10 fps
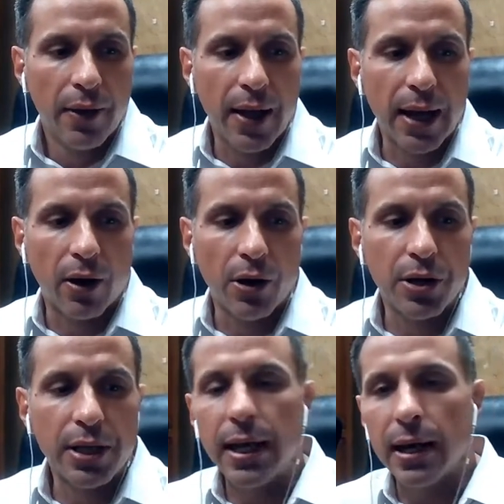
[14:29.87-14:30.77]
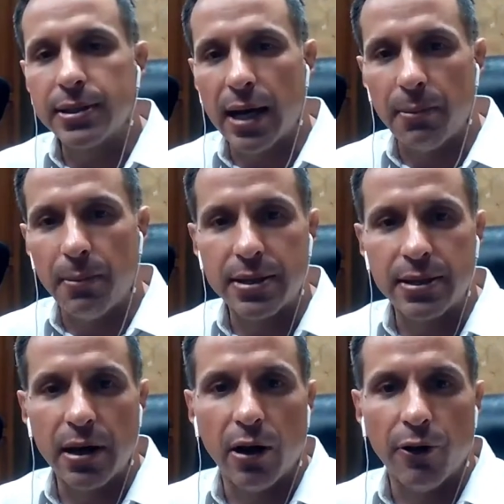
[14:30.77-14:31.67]
that I learned to get outside of
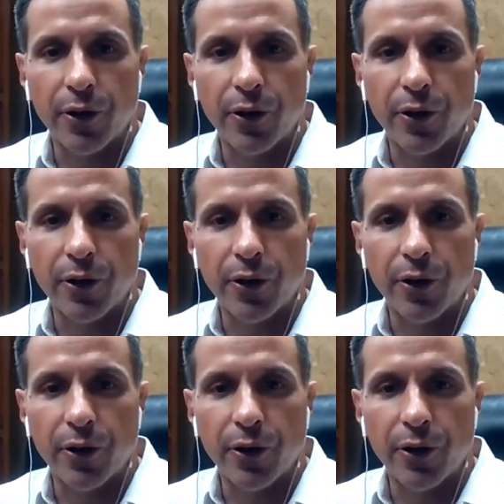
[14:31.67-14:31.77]
myself.